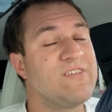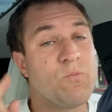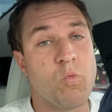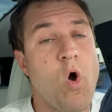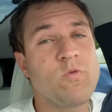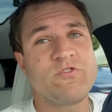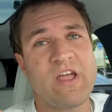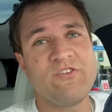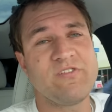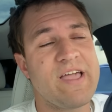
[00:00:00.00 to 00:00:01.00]
It won't
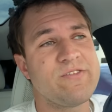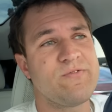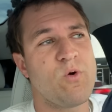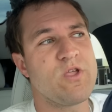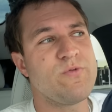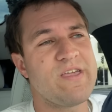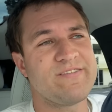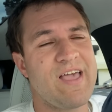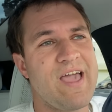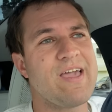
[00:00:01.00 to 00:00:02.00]
change lanes for you, they
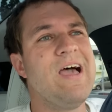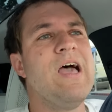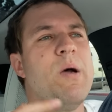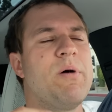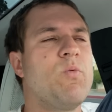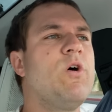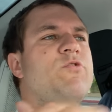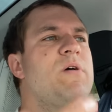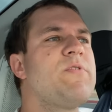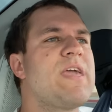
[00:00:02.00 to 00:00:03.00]
say, but it will
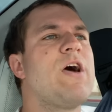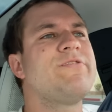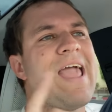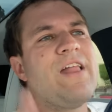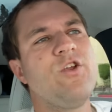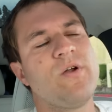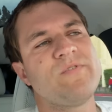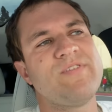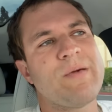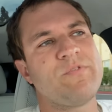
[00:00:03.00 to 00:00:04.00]
do everything else, and you don't have
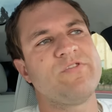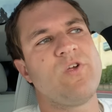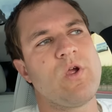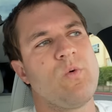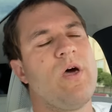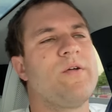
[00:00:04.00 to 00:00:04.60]
to tap the steering wheel.